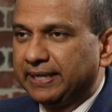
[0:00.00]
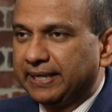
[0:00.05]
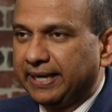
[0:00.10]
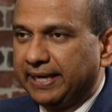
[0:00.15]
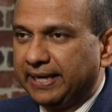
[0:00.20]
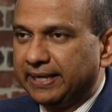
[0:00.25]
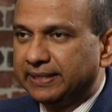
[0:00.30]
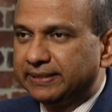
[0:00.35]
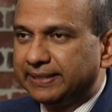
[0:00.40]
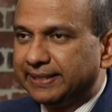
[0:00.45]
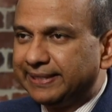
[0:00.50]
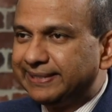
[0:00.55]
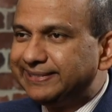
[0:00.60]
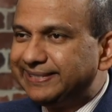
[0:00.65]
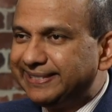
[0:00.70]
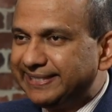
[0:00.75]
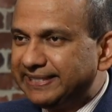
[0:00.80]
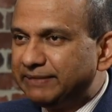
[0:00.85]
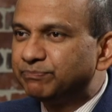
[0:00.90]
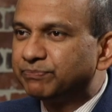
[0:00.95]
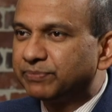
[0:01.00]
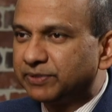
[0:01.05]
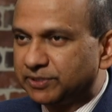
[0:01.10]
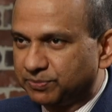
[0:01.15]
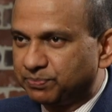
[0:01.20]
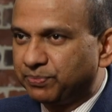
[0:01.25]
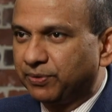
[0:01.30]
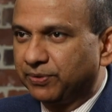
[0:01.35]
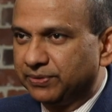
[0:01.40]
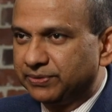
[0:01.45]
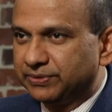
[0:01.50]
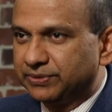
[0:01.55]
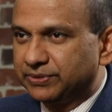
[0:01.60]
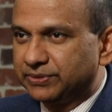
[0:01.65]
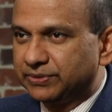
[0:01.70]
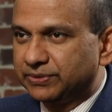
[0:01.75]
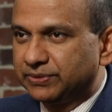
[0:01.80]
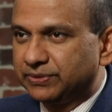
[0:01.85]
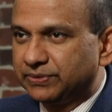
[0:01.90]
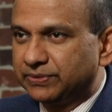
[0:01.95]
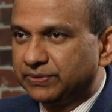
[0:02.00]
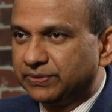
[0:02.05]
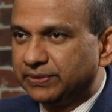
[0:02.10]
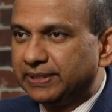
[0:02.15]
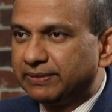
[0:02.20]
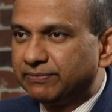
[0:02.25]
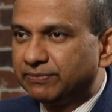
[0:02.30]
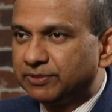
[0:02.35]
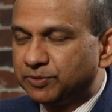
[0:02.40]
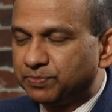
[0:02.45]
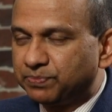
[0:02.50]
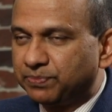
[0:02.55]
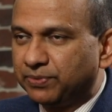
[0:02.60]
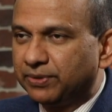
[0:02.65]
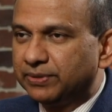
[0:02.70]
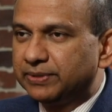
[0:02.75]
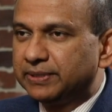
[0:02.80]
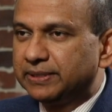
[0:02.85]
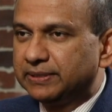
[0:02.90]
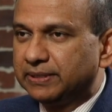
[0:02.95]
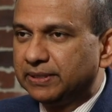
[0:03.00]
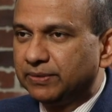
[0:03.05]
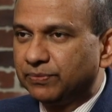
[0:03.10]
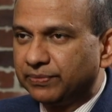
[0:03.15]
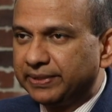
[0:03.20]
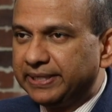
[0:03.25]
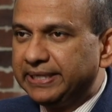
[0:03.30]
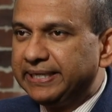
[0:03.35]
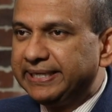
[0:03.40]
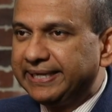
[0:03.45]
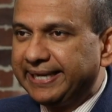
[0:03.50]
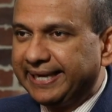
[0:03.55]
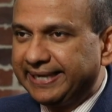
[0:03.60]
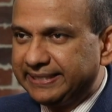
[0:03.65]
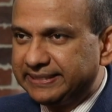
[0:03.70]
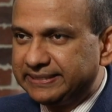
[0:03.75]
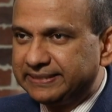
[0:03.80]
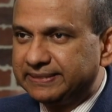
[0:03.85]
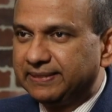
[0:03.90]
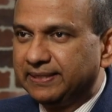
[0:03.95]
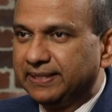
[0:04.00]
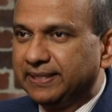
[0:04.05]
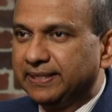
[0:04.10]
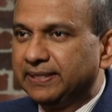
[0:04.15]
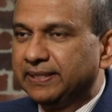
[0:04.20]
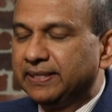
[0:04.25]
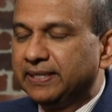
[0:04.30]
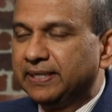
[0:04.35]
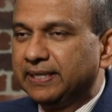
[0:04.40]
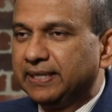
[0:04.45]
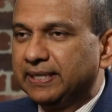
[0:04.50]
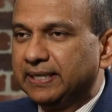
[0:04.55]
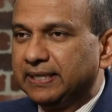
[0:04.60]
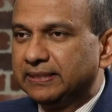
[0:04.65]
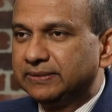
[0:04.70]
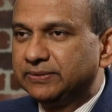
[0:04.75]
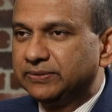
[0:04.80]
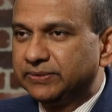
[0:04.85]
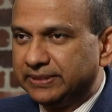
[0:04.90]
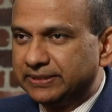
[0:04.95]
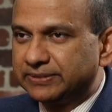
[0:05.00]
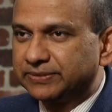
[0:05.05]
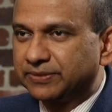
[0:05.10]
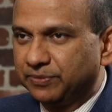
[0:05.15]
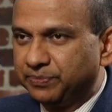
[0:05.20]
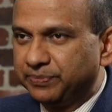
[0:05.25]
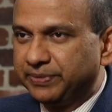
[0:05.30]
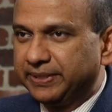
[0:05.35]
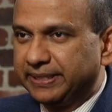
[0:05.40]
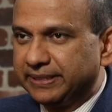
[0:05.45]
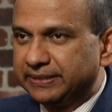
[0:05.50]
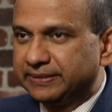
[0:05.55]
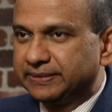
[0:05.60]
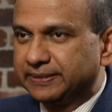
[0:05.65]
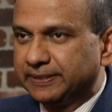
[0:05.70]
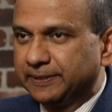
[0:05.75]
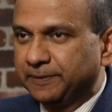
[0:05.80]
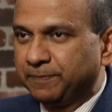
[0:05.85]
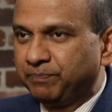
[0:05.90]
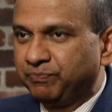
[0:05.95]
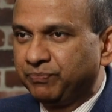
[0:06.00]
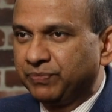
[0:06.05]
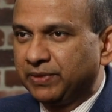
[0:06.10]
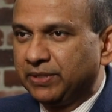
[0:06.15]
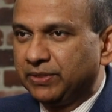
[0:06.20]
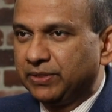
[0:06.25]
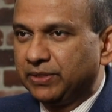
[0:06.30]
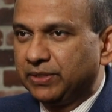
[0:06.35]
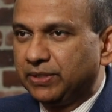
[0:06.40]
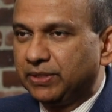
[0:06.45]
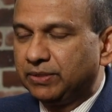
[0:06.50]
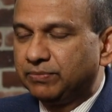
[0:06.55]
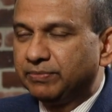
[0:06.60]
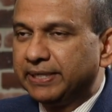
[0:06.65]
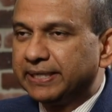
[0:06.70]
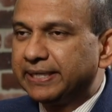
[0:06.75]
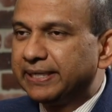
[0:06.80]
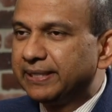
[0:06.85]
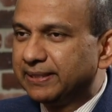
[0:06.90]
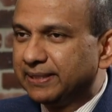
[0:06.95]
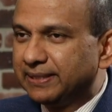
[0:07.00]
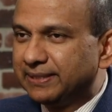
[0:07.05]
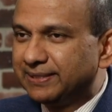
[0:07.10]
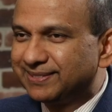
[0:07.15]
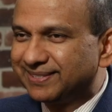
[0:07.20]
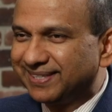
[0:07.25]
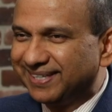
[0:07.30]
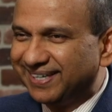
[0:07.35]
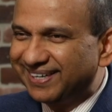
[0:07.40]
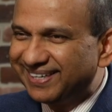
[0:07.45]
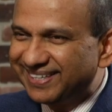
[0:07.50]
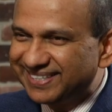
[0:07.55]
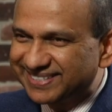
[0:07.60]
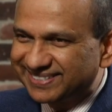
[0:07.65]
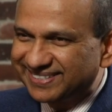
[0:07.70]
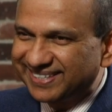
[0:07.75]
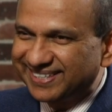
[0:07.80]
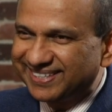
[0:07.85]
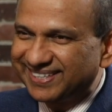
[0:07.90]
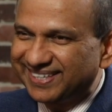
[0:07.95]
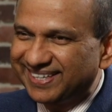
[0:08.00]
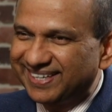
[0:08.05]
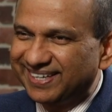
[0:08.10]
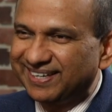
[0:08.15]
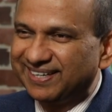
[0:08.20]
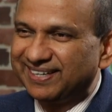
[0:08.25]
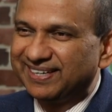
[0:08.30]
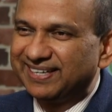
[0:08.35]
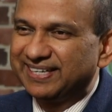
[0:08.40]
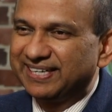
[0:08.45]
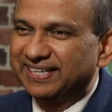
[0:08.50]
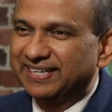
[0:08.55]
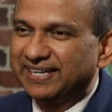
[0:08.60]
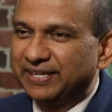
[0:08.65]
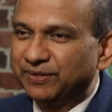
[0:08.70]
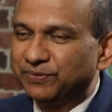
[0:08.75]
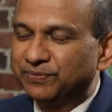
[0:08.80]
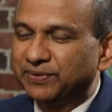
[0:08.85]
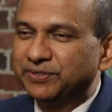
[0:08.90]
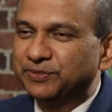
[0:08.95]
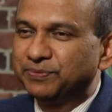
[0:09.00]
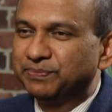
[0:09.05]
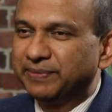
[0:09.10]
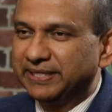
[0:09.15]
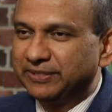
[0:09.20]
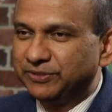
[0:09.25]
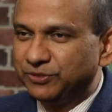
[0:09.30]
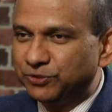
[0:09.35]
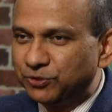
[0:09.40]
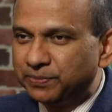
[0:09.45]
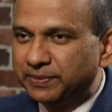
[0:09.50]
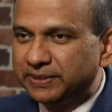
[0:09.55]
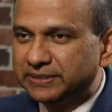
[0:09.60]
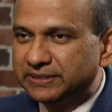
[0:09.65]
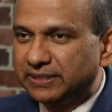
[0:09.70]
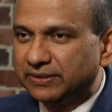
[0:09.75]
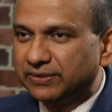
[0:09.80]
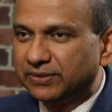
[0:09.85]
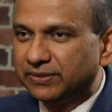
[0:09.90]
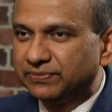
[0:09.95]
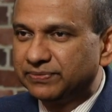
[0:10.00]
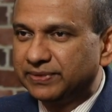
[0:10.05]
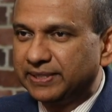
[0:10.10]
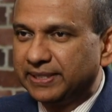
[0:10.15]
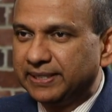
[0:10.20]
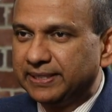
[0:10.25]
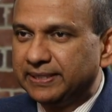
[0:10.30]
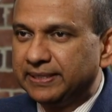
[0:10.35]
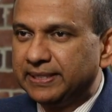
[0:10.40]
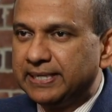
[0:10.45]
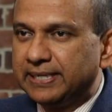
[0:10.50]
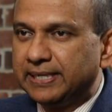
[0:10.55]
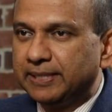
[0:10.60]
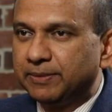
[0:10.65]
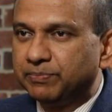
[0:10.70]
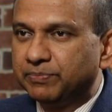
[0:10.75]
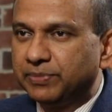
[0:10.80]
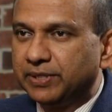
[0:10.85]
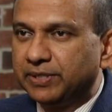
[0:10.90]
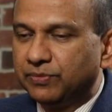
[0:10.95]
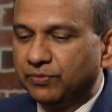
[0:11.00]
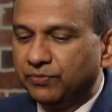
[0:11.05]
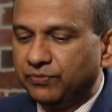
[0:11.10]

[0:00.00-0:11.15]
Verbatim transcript: had a deep response. So they responded really nicely uh, to this combination. Um, again, it's early signal, and I don't want to make too much out of that, but